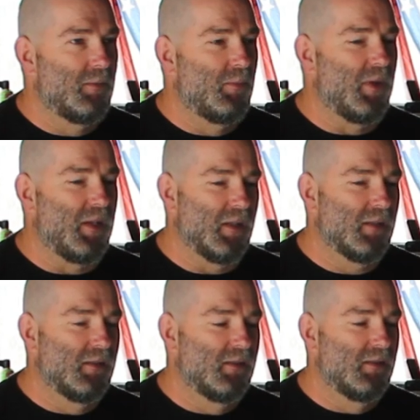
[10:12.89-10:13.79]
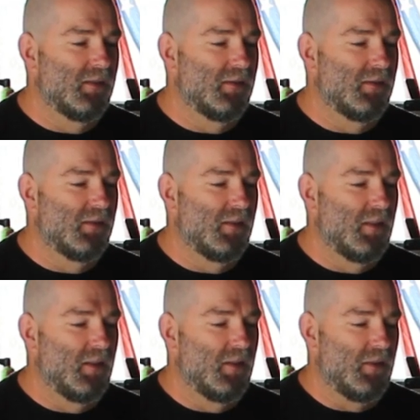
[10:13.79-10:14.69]
But yeah,
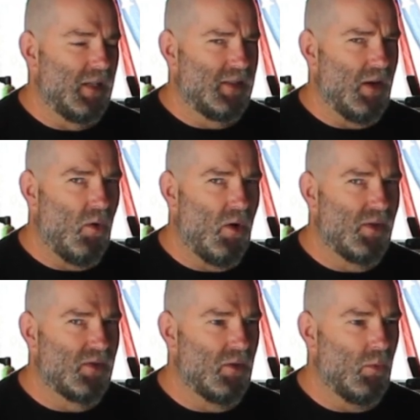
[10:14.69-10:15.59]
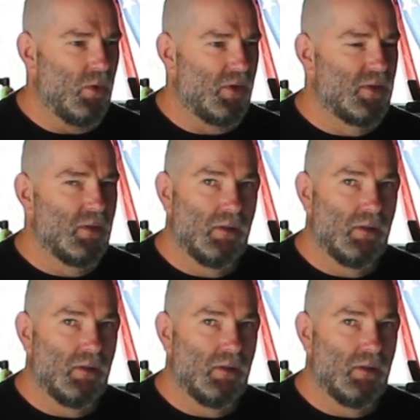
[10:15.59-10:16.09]
that's how hindsight works.